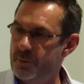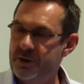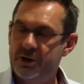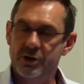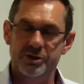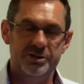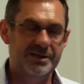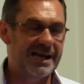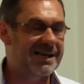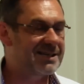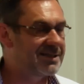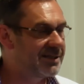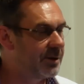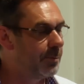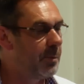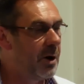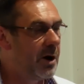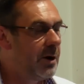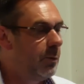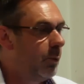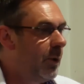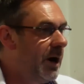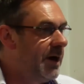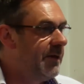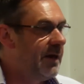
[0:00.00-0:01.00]
because that's the
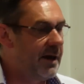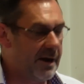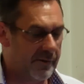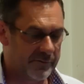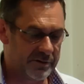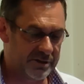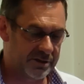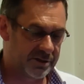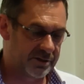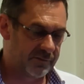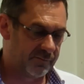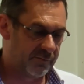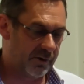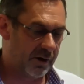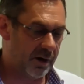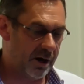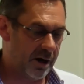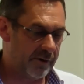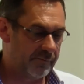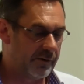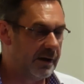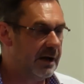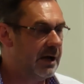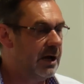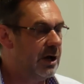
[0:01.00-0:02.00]
way they have to
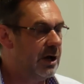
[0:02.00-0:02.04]
survive.